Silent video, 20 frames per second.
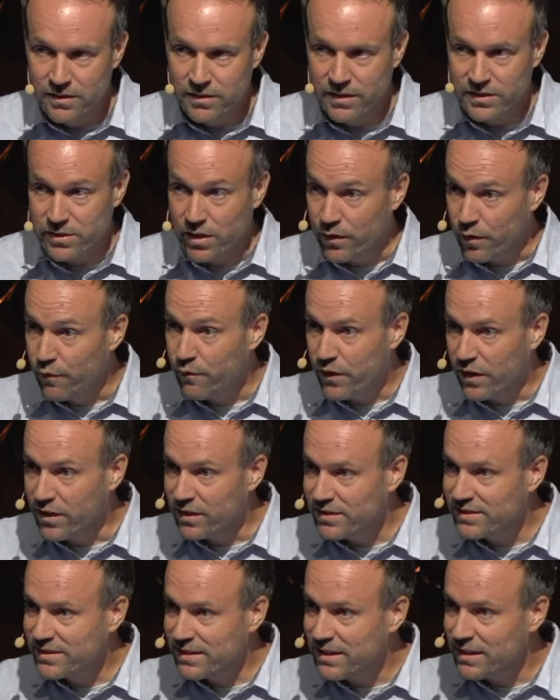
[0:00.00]
Is it on the
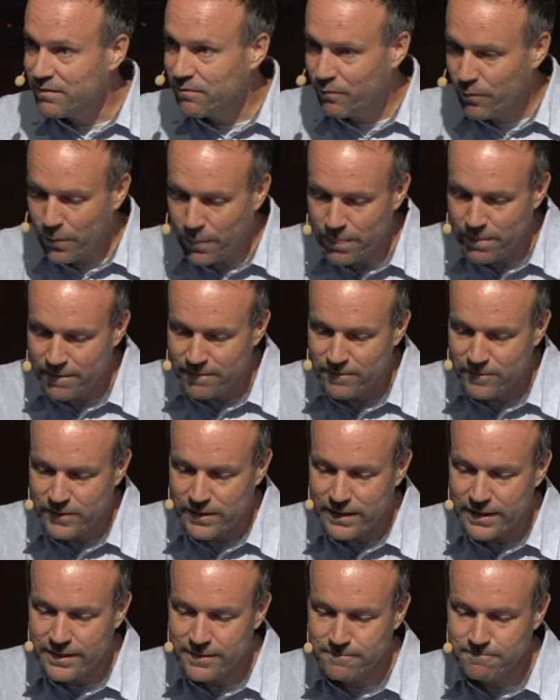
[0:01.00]
Pharisee?
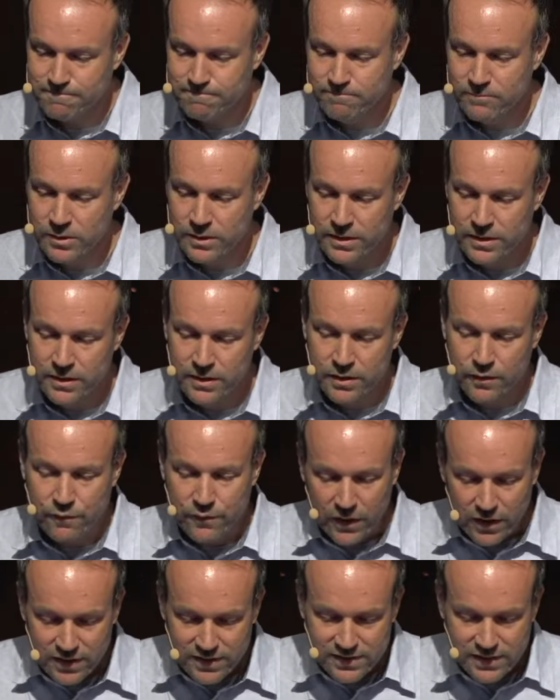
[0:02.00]
Right? The
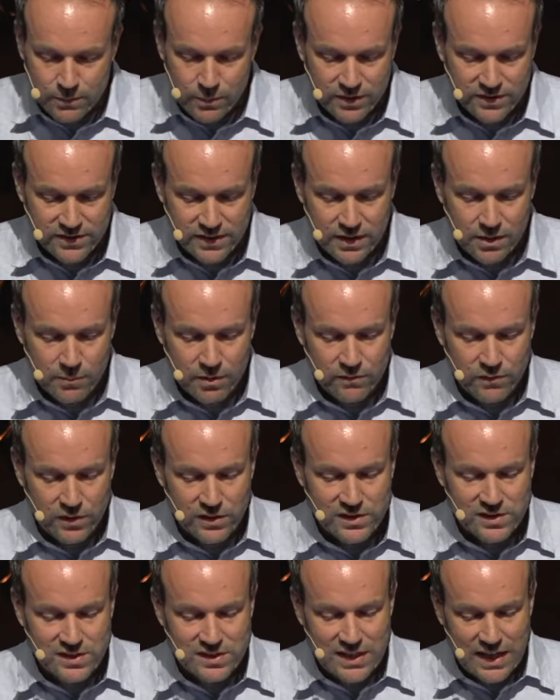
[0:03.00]
Pharisee, we see him in
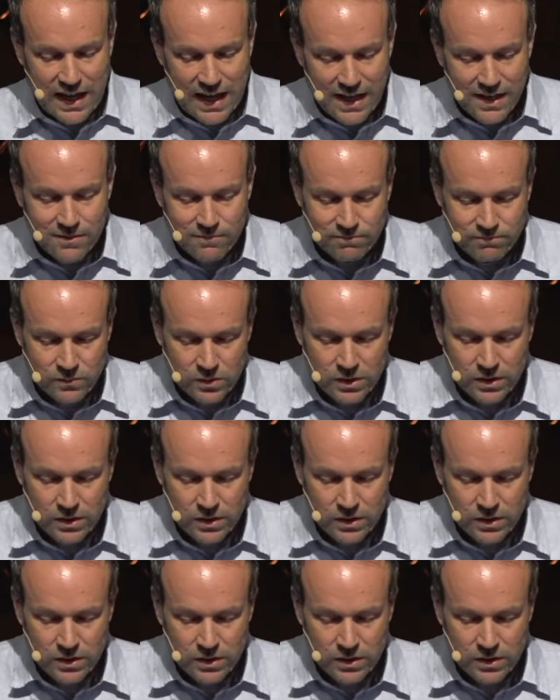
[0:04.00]
verse 10.